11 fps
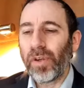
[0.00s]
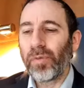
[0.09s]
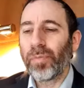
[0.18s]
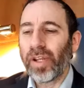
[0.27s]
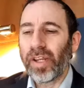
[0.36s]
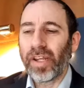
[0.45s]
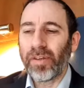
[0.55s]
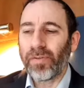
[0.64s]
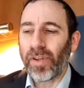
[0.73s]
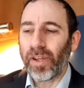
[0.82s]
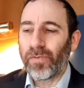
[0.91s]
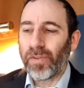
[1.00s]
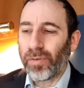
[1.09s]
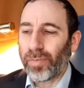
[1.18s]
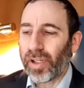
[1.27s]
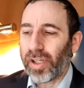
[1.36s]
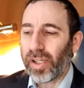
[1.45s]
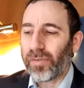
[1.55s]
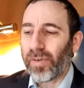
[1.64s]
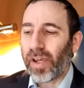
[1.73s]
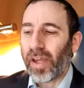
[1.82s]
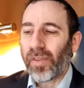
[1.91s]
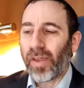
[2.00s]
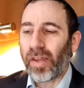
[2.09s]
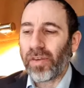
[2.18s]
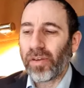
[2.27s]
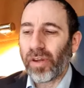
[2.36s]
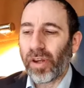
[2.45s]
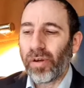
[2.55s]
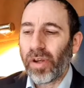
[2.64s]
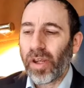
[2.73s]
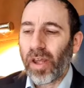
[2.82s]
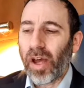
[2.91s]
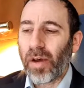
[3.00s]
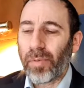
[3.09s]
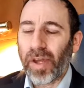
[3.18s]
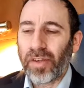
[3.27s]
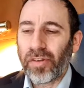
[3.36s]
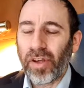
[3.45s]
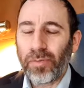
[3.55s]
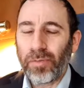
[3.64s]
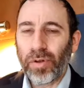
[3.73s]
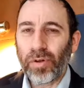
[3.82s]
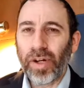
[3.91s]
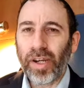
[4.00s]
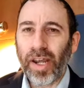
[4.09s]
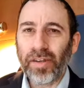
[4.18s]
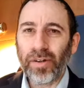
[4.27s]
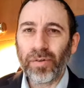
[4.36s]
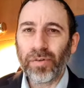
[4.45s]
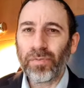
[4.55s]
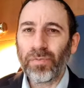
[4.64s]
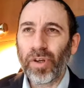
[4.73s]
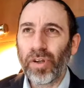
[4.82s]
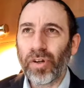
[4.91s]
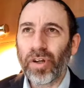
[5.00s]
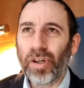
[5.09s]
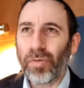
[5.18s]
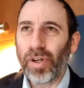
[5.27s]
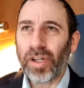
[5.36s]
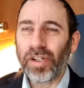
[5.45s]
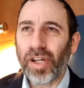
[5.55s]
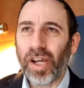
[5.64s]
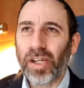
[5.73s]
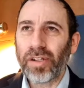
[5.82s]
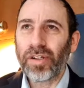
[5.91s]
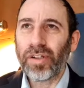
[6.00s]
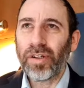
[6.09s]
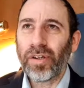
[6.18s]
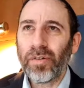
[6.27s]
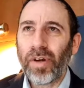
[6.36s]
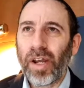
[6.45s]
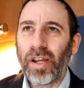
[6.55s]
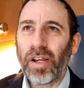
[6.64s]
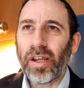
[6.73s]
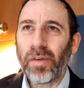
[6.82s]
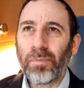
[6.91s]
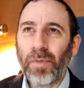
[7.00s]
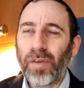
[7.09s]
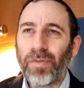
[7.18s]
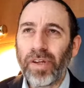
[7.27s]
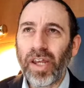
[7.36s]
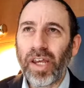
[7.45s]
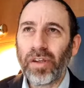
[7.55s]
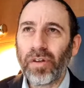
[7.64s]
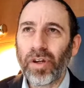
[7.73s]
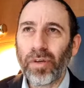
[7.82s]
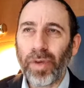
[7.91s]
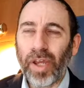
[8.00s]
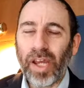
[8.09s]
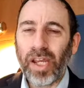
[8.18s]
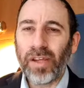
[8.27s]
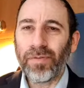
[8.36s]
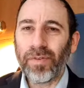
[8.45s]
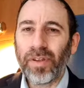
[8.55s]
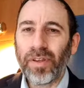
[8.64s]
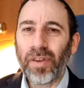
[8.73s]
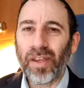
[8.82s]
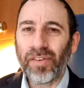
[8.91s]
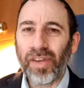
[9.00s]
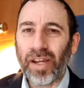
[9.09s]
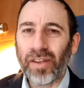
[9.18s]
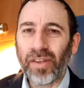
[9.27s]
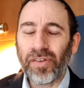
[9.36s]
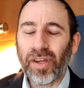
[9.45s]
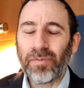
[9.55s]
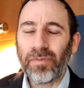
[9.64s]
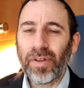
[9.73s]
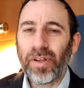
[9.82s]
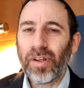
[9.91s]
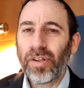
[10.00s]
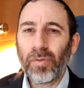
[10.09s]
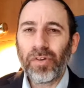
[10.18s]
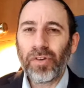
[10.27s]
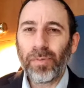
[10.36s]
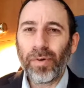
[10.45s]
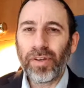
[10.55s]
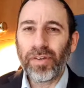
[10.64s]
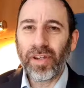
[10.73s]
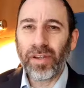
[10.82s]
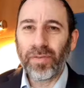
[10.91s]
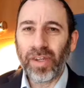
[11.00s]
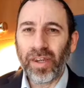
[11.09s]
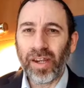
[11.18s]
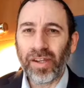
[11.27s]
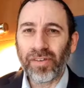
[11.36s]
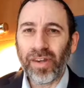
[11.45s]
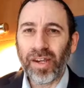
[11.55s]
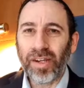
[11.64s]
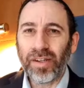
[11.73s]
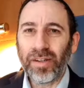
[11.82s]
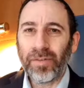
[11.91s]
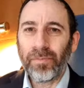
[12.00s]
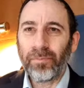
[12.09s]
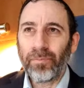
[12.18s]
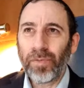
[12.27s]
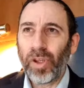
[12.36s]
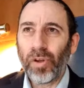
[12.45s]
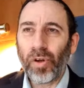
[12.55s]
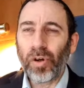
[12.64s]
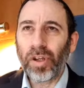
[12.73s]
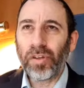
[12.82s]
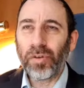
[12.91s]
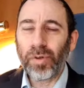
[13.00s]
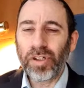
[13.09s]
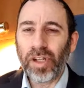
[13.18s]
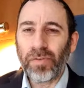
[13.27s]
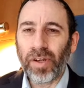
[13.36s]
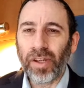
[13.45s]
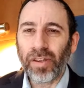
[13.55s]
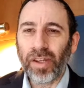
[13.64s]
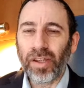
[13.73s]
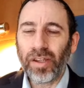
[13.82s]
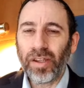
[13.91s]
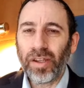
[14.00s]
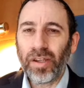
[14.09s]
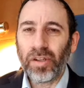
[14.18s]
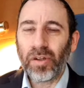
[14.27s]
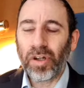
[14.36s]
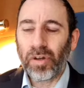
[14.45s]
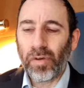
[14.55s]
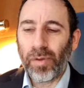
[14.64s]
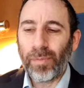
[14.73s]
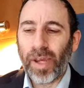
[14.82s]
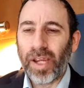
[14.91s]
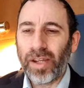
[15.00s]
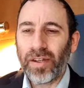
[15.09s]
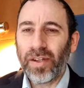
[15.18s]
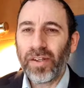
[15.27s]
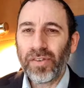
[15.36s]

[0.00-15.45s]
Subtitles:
you believe that, by the time you're an adult, you're not going to really change, right? Every day you're going to behave exactly the same. So what's the point in living the next day? You're not going to achieve anything. You're going to remain